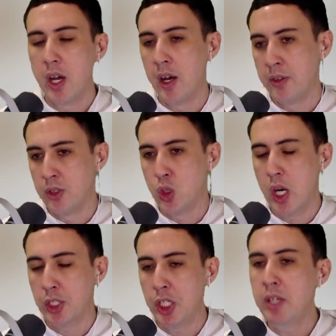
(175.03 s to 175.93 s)
are the
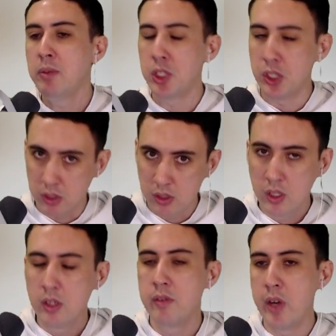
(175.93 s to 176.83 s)
Jirachi, which is
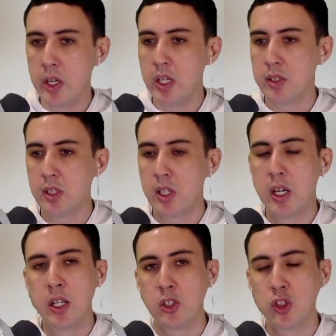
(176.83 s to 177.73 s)
very
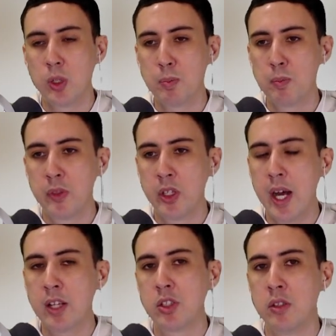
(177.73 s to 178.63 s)
necessary to stop the
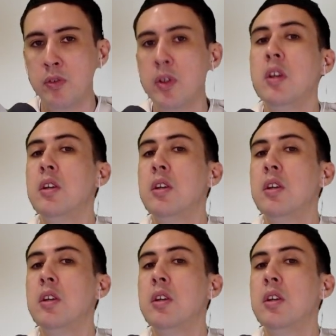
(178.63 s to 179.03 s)
likes of